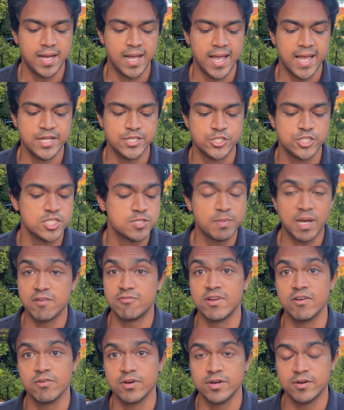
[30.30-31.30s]
And she's my
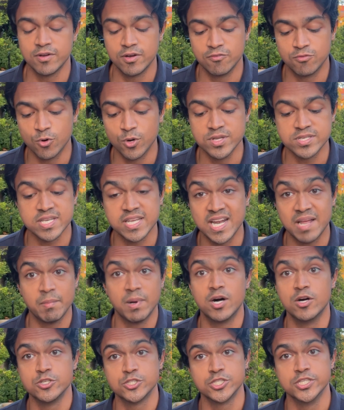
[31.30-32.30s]
favorite voice in
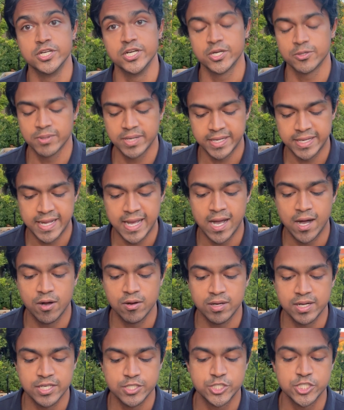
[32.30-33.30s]
ML engineering right now.
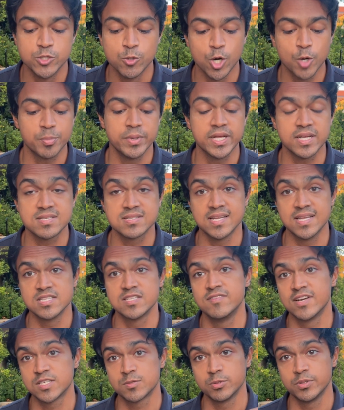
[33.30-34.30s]
And she wrote up an
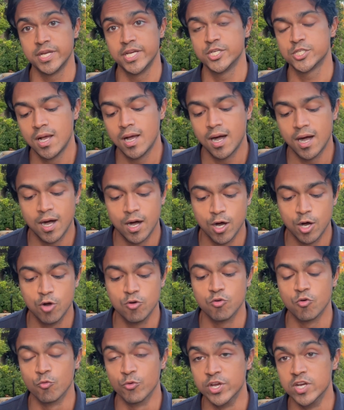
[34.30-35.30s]
extensive explanation
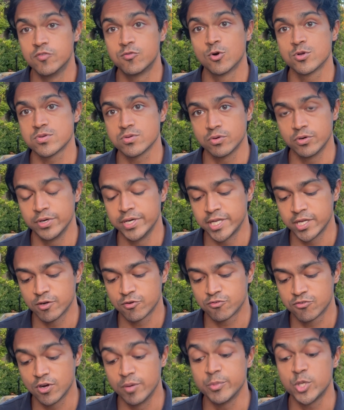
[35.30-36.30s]
of reinforcement learning
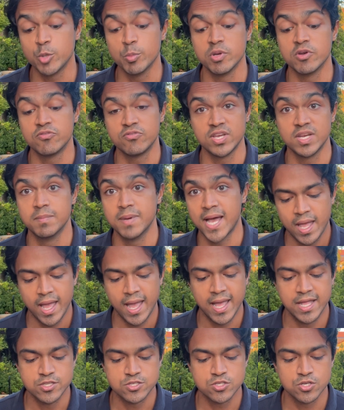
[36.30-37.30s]
from human feedback.
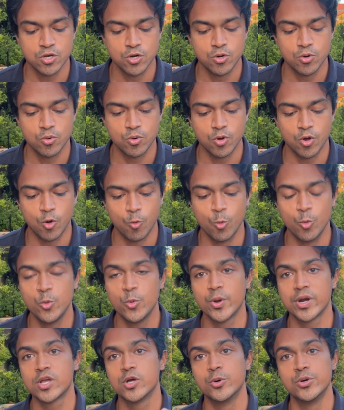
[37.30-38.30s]
And so what we
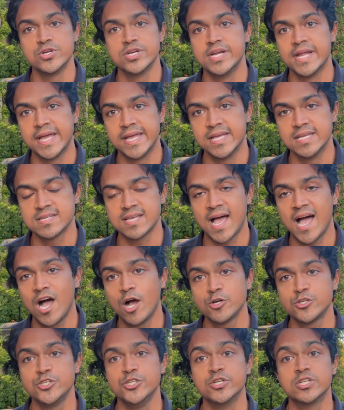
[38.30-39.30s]
want to go into today is how
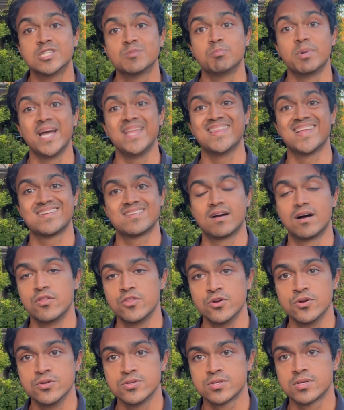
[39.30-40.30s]
should you explain that to
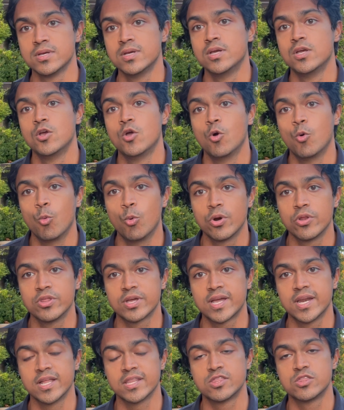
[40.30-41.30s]
others? What are the
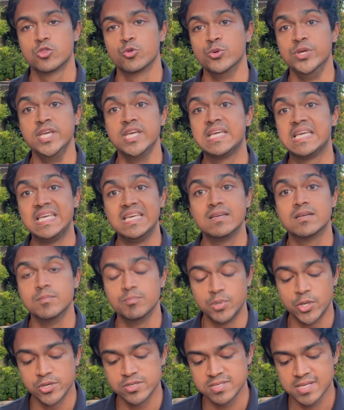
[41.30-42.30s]
kind of three key
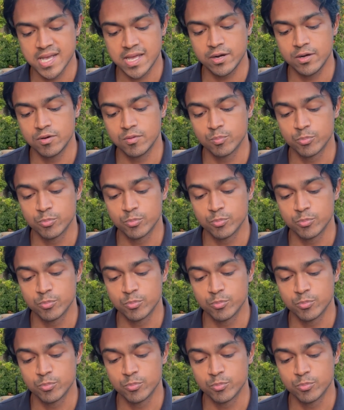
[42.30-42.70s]
components of that?